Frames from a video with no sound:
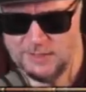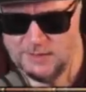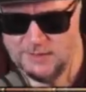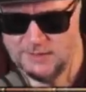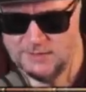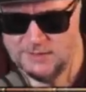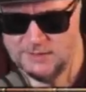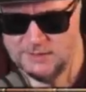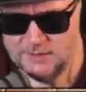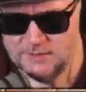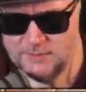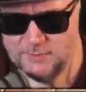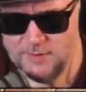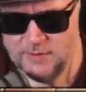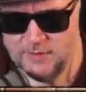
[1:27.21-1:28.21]
I, I think it's
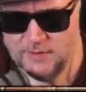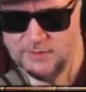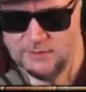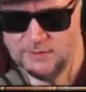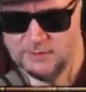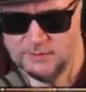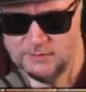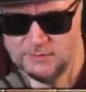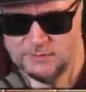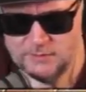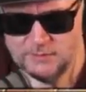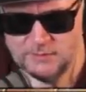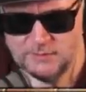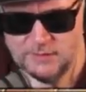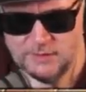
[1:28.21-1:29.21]
just better to
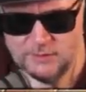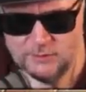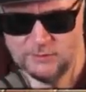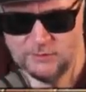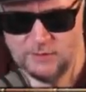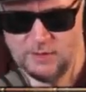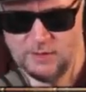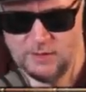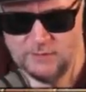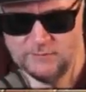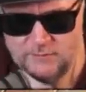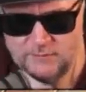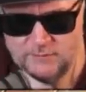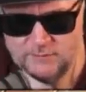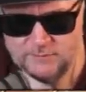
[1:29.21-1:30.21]
let it cool
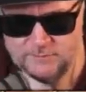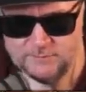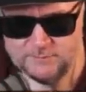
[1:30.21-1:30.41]
off and